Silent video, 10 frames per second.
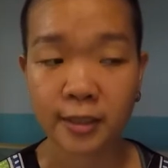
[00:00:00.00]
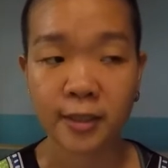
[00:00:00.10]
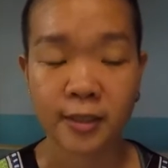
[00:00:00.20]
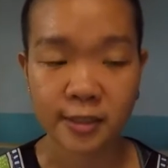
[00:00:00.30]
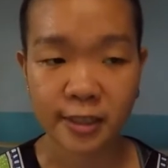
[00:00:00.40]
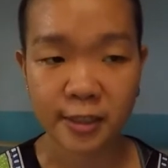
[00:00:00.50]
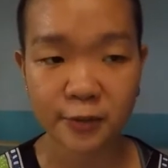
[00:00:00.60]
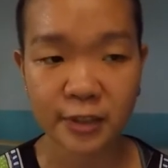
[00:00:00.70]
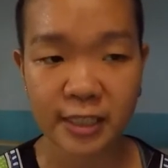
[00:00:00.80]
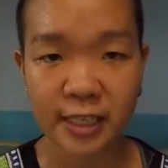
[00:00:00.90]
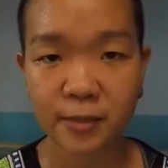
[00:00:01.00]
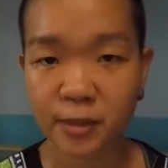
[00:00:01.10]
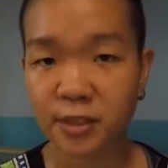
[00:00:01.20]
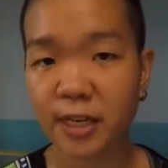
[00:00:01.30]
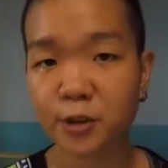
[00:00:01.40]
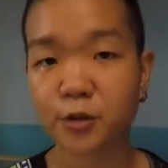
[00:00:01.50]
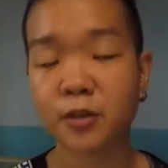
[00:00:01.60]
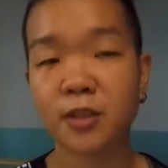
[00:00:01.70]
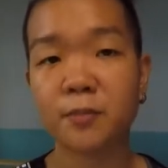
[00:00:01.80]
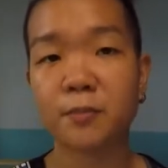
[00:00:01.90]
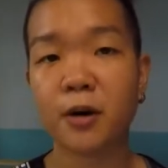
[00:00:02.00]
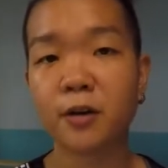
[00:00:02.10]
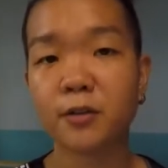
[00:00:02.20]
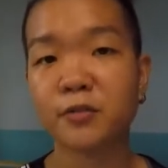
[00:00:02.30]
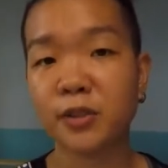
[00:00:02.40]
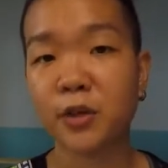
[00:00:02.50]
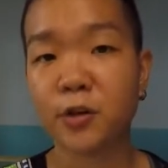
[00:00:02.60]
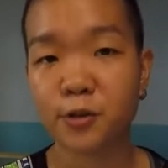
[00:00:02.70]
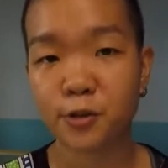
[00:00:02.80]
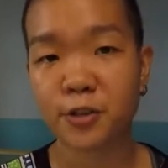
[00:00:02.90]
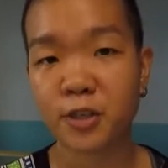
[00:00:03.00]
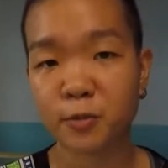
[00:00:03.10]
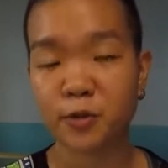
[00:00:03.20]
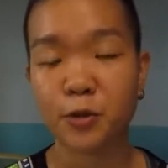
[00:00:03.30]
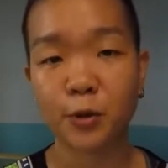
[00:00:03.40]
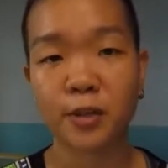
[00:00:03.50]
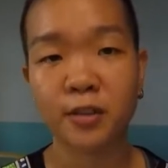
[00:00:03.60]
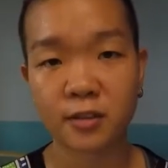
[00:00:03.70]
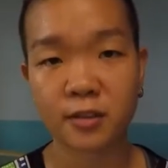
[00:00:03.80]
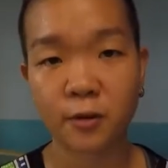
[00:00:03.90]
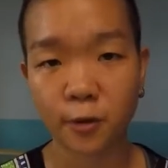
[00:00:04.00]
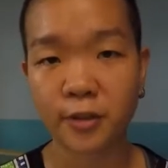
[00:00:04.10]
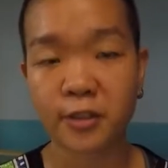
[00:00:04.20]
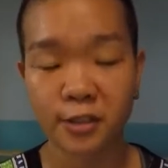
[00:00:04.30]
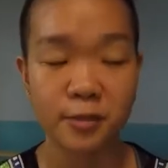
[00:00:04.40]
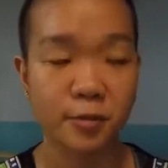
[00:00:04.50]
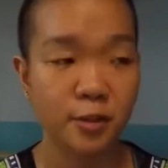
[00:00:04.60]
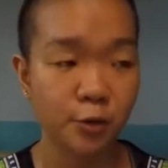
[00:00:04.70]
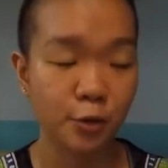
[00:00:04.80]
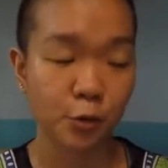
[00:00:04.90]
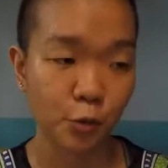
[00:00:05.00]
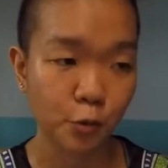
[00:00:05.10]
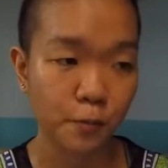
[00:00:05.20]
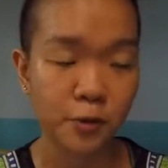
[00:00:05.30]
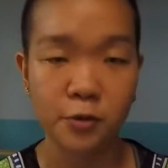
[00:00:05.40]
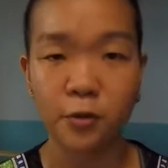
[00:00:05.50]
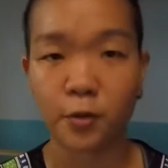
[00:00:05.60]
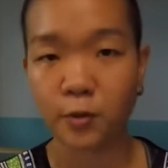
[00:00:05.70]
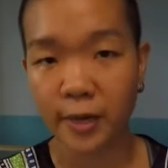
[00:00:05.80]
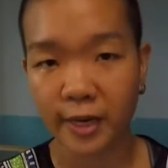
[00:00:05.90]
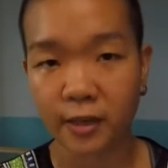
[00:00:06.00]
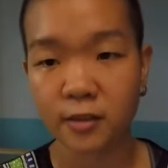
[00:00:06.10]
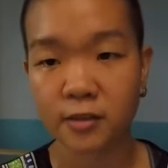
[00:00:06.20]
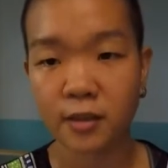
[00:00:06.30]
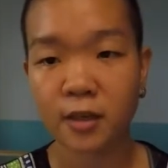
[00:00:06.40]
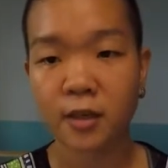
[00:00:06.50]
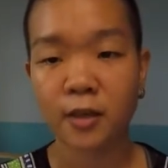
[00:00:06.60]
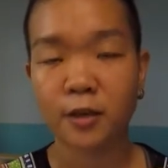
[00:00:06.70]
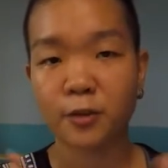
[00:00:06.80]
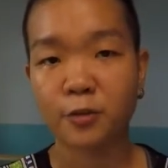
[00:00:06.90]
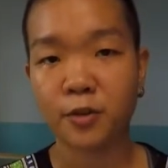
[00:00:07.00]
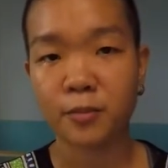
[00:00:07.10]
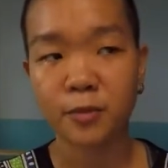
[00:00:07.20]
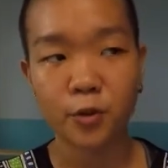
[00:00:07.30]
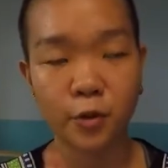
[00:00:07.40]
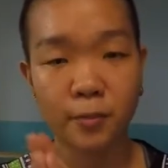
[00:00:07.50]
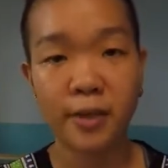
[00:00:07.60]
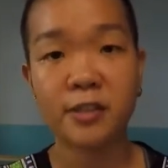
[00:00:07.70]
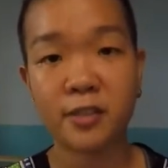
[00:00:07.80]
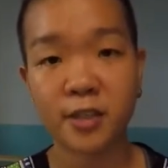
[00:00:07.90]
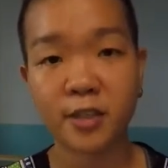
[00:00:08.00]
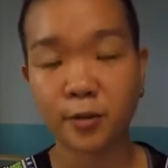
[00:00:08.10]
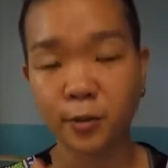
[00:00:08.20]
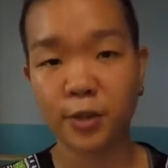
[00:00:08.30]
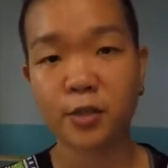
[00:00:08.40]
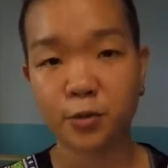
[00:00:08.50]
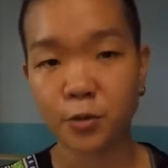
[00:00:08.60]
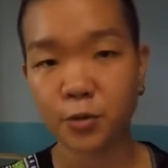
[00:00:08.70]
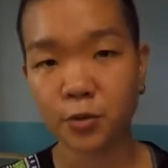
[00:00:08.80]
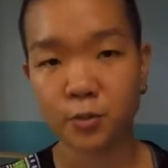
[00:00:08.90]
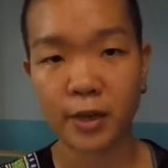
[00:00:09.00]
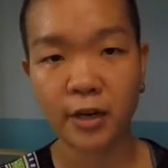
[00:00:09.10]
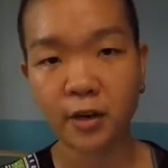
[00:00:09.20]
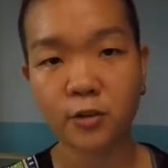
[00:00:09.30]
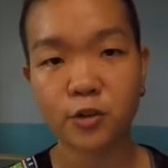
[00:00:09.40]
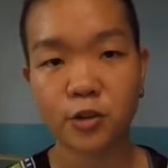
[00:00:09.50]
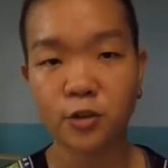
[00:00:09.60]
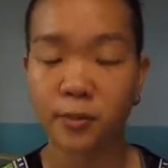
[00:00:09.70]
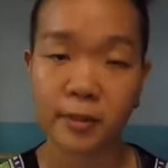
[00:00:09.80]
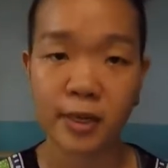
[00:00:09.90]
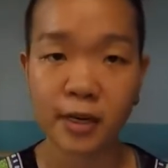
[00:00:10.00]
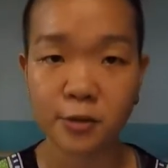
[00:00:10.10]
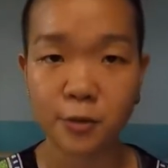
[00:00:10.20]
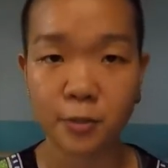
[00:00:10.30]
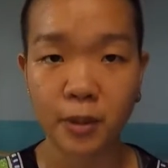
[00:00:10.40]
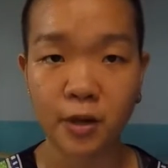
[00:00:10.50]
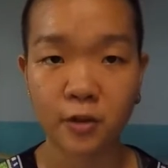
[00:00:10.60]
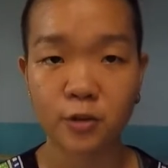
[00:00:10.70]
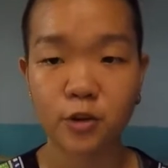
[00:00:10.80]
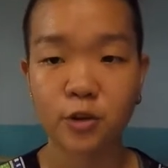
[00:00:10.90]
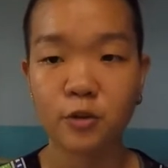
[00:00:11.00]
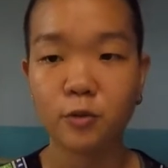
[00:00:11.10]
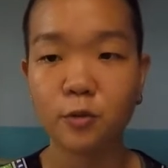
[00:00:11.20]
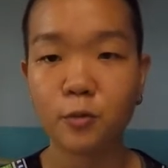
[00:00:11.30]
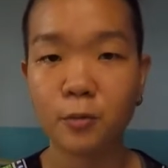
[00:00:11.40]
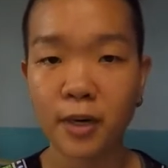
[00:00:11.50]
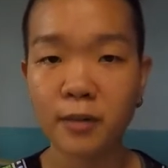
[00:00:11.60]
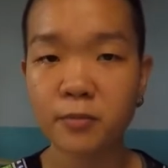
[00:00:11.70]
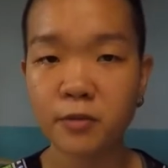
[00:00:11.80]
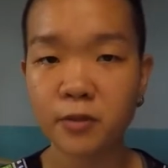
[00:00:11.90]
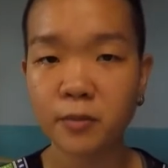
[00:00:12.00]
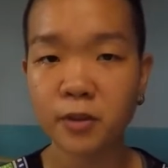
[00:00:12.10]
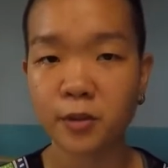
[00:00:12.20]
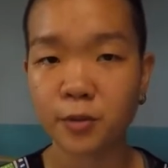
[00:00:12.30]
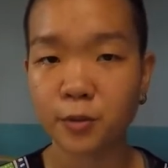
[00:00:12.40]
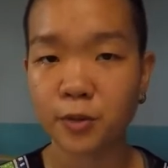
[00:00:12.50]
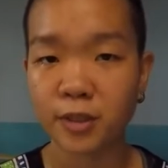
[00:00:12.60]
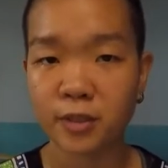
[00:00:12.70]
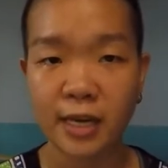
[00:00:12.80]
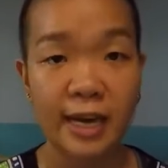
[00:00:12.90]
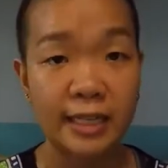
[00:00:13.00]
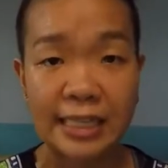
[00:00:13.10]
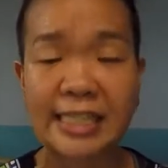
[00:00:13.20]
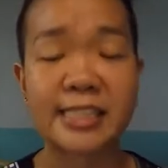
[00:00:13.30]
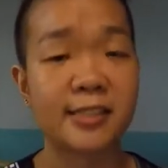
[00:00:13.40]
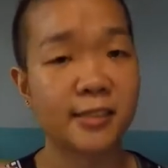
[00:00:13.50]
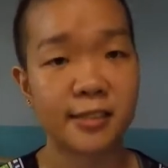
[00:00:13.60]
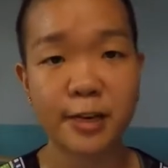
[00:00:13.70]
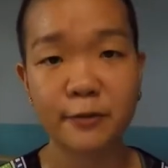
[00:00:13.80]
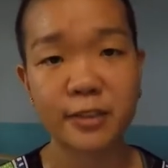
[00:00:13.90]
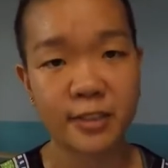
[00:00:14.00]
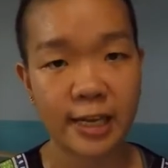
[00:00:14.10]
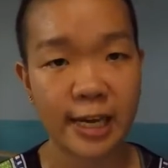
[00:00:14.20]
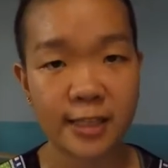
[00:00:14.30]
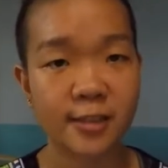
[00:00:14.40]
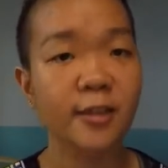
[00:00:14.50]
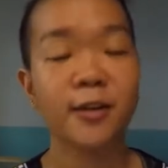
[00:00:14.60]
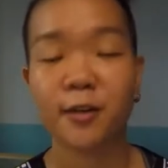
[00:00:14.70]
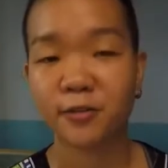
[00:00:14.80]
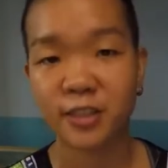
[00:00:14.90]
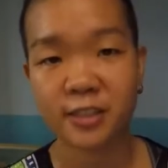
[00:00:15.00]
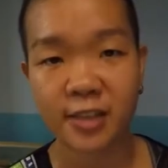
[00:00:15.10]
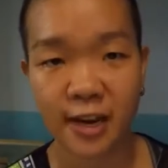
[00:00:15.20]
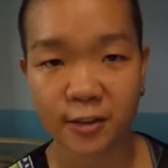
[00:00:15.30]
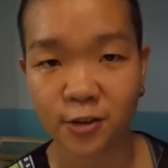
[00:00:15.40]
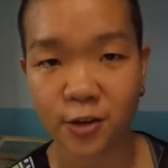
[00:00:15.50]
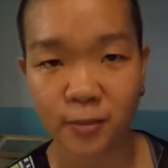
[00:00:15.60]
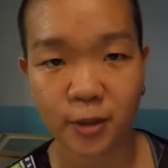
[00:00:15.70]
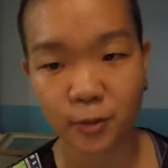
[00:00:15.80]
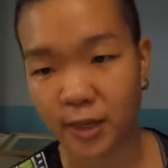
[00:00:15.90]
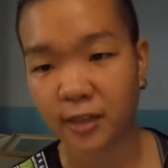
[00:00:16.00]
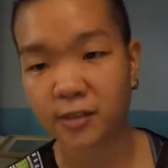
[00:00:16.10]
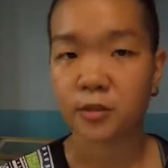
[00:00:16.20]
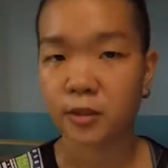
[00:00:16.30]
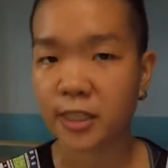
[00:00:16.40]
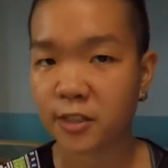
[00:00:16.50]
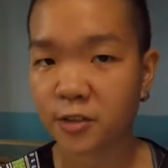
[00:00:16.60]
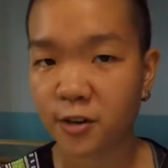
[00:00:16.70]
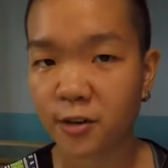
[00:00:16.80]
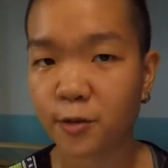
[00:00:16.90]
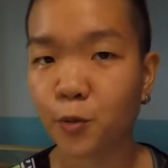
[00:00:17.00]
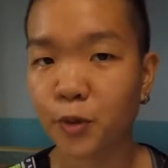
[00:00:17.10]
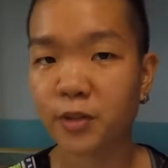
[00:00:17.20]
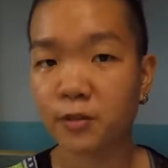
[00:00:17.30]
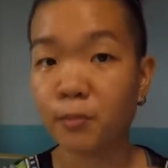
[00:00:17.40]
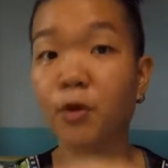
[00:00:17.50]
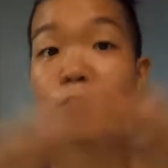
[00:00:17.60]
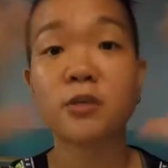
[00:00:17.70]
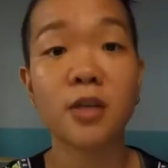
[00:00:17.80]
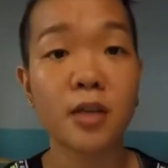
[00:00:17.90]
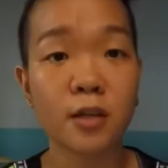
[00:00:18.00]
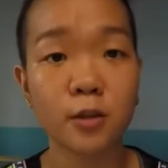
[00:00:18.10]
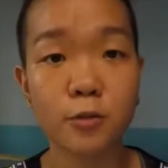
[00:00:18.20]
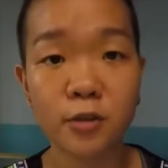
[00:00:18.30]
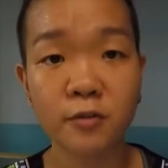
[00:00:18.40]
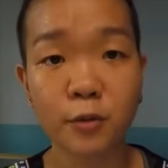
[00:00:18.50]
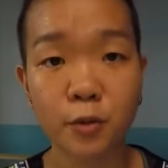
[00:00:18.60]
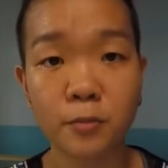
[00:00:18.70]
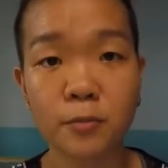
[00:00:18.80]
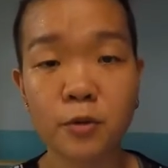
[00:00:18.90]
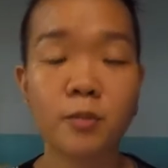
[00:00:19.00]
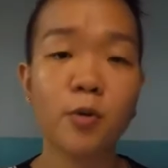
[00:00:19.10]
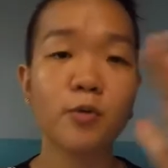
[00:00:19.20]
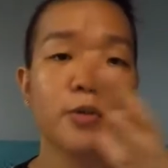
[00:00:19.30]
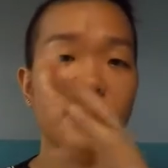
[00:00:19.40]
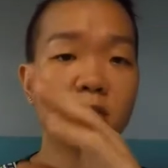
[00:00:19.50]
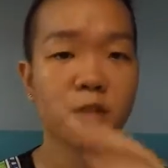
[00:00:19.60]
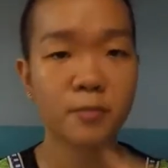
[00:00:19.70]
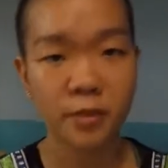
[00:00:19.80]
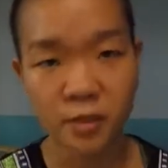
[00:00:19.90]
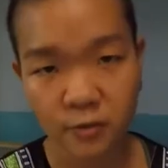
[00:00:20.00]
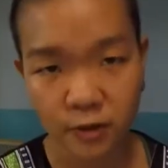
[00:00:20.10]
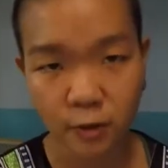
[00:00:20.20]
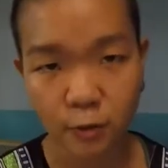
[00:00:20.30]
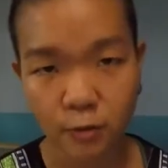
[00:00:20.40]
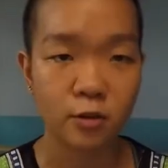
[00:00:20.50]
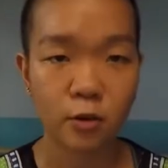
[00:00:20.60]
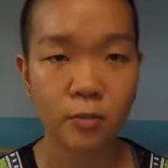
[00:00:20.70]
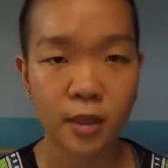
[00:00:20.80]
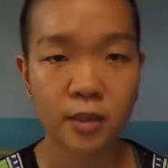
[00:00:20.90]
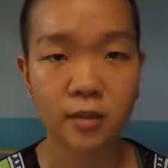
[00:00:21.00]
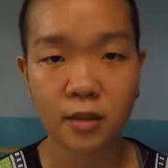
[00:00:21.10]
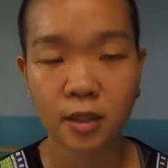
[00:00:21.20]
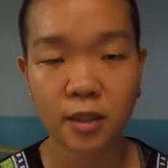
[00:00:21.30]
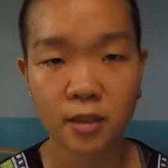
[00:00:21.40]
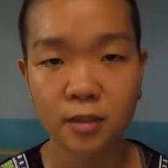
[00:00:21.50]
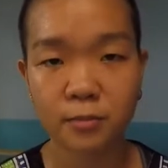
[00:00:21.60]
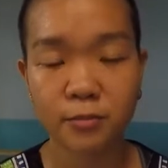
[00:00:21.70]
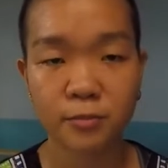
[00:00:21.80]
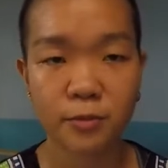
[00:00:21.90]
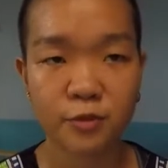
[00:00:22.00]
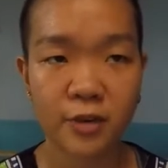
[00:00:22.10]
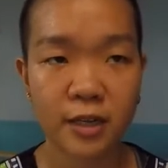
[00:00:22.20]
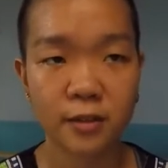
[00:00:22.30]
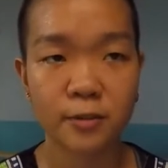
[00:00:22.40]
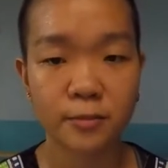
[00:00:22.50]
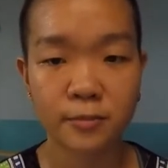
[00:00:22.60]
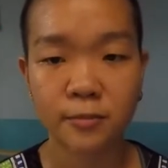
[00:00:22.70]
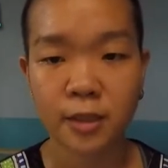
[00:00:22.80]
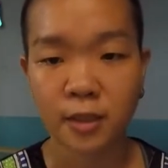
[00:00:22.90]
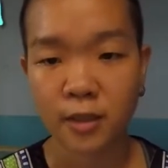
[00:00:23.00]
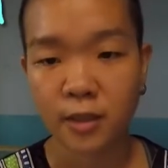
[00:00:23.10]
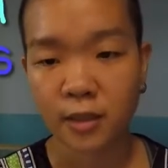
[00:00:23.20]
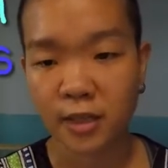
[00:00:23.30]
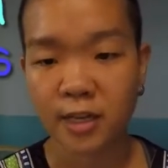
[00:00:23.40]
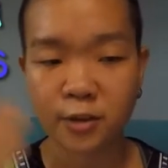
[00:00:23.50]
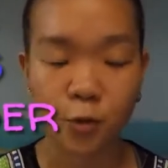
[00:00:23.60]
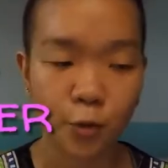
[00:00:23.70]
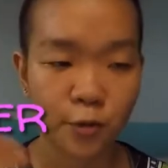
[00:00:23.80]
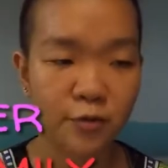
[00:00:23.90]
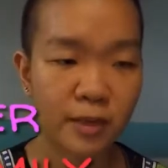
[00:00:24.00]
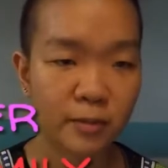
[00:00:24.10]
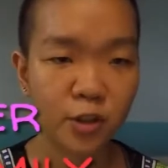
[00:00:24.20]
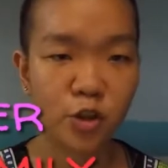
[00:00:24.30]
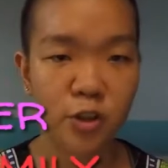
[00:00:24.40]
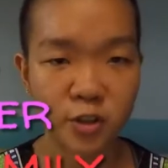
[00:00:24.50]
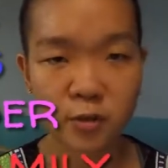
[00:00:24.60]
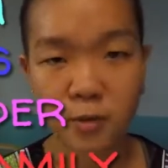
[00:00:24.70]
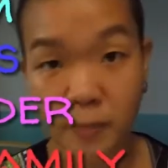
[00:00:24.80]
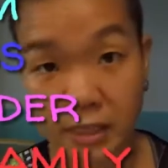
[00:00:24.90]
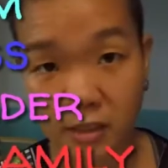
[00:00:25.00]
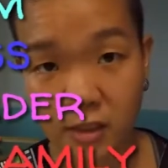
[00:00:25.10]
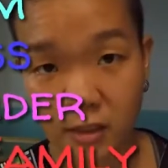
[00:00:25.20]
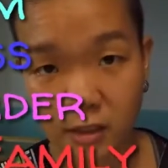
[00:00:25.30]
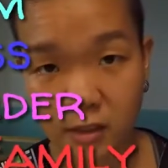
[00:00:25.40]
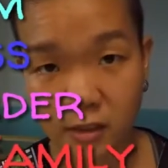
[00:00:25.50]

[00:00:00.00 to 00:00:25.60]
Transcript: The scientific name is actually part of a larger scheme of sorting organisms into groups or ranks. From your basic grade school biology or maybe high school biology, you might be familiar with at least 7 to 8 of these taxonomic ranks. Let's start with the most inclusive group to the most specific group: domain, kingdom, phylum, class, order, family, genus, species.